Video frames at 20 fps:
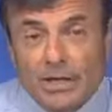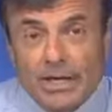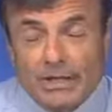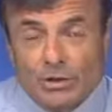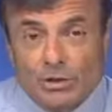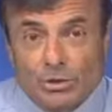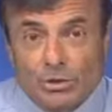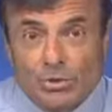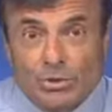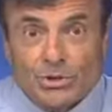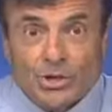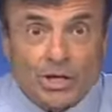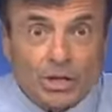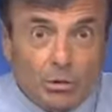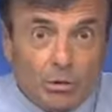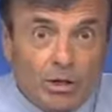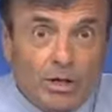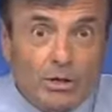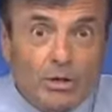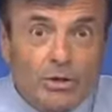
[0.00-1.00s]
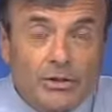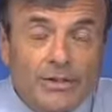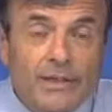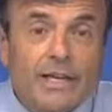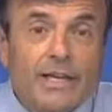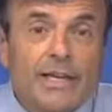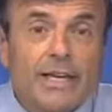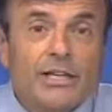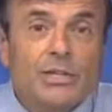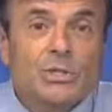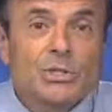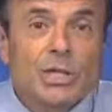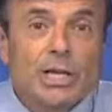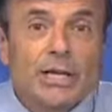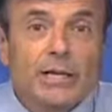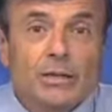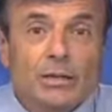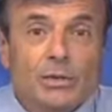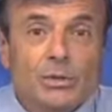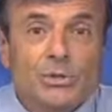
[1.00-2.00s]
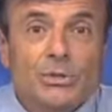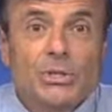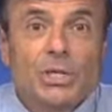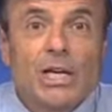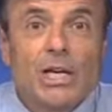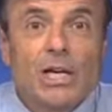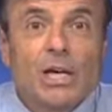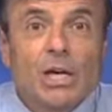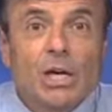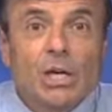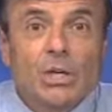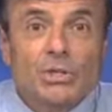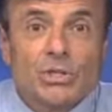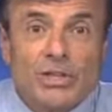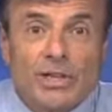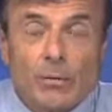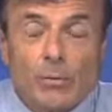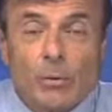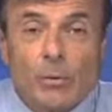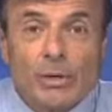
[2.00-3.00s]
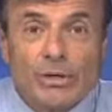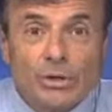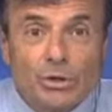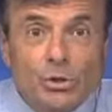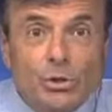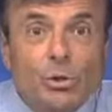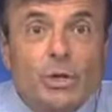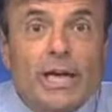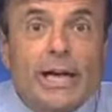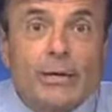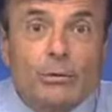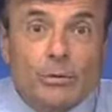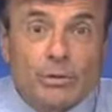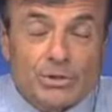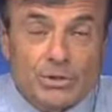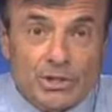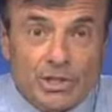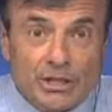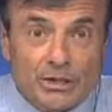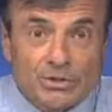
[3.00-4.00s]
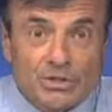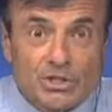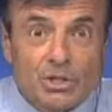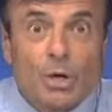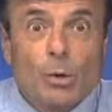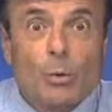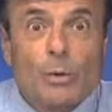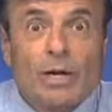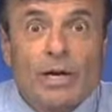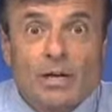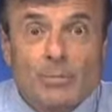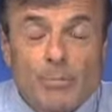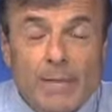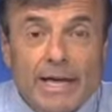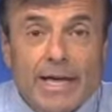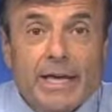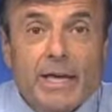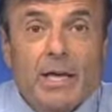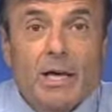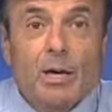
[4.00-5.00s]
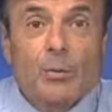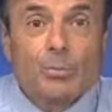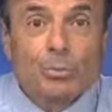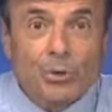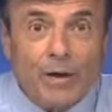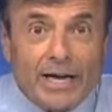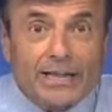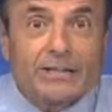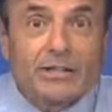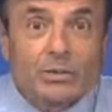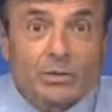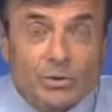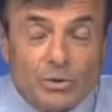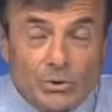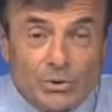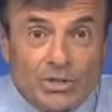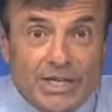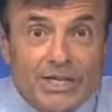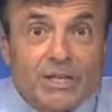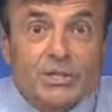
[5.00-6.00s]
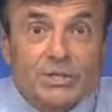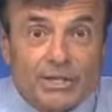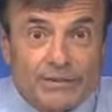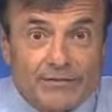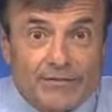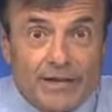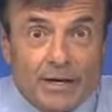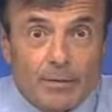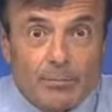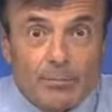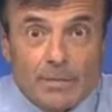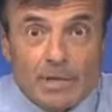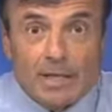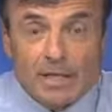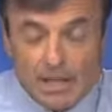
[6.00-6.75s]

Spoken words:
and use our critical thinking skills so that when we do get results, we can make practical sense of them.